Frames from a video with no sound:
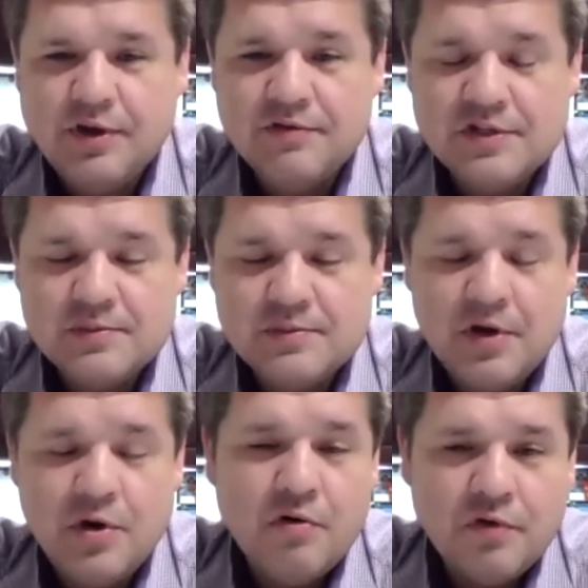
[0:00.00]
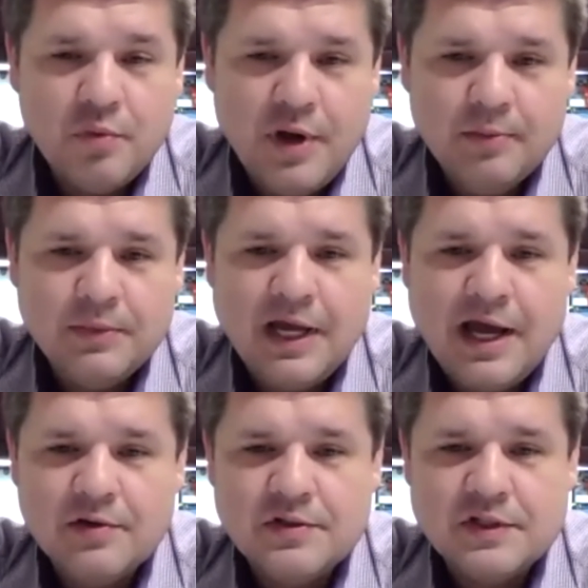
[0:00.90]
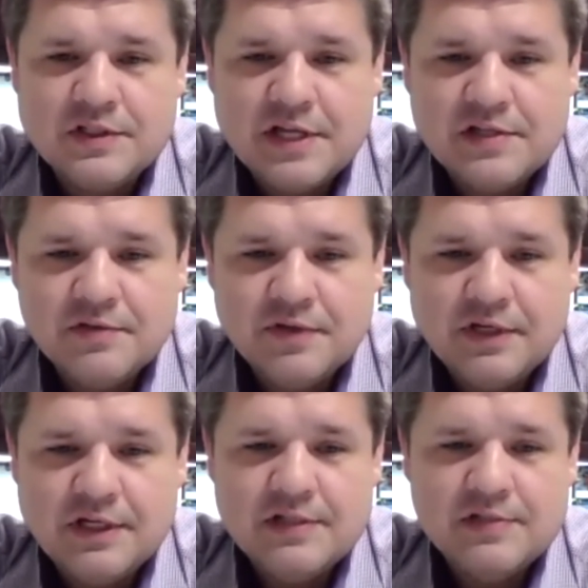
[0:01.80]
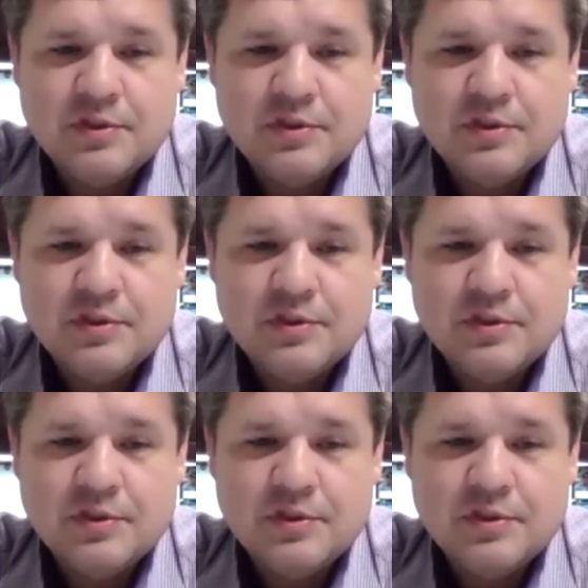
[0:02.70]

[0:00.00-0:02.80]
We've just been overwhelmed at how successful it is,